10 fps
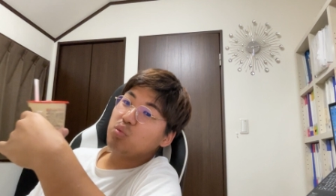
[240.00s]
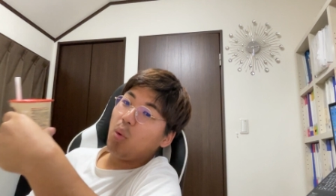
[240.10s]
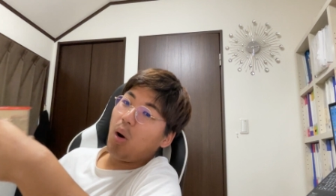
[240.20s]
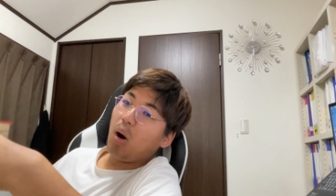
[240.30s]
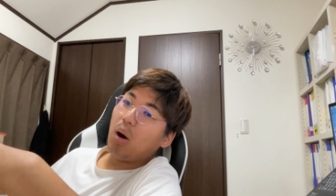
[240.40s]

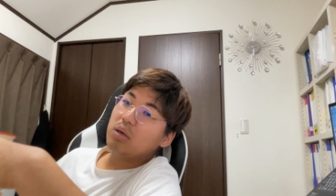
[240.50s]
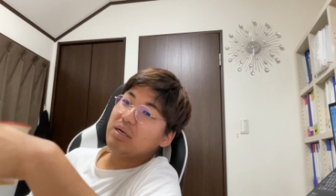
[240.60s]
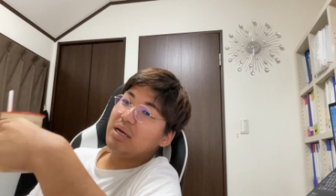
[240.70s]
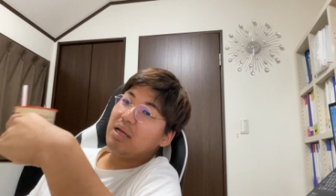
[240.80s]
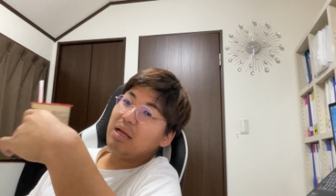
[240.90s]
word
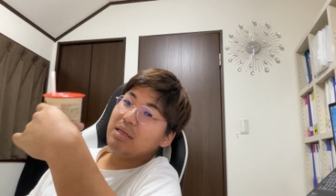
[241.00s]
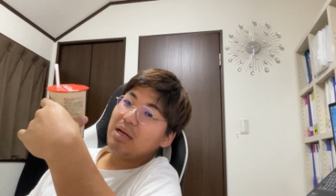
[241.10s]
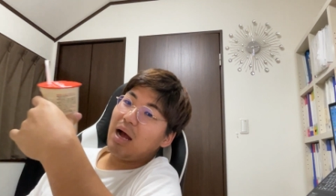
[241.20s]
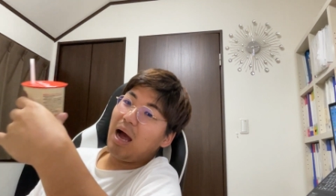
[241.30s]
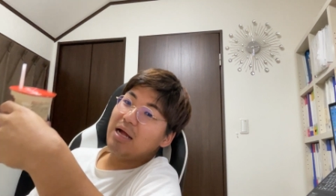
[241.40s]
and
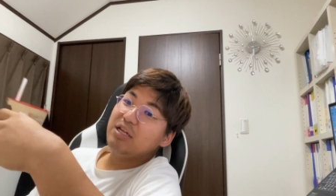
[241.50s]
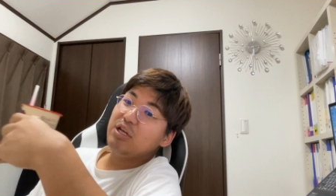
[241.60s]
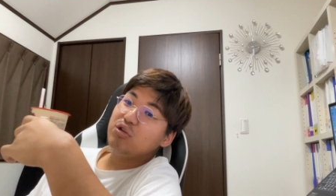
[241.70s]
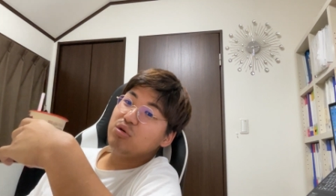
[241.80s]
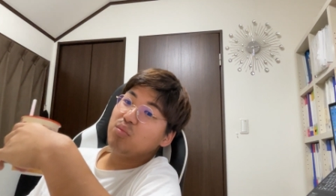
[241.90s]
I
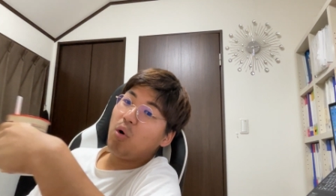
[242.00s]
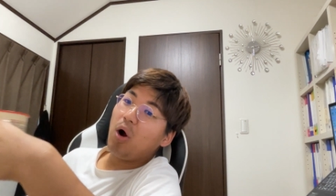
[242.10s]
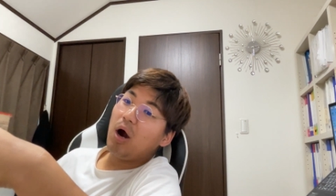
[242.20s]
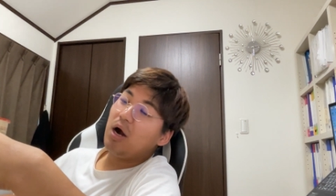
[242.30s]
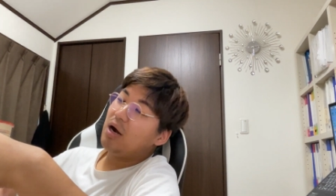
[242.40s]
need to
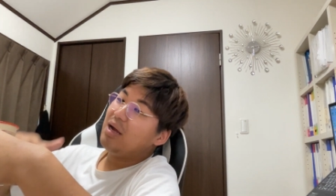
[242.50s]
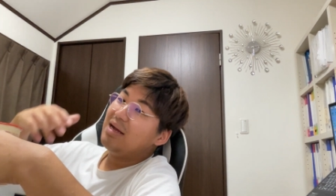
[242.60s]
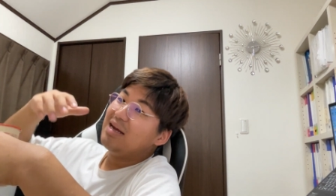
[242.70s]
more